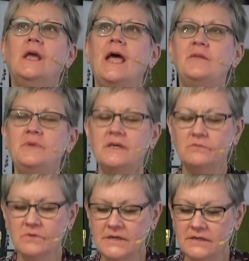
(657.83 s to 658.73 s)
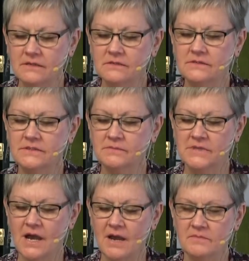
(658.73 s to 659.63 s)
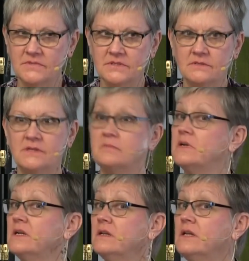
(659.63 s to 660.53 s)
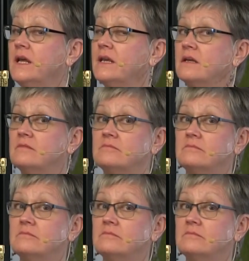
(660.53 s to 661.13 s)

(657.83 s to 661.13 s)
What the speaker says: And being real, sometimes somebody don't like it.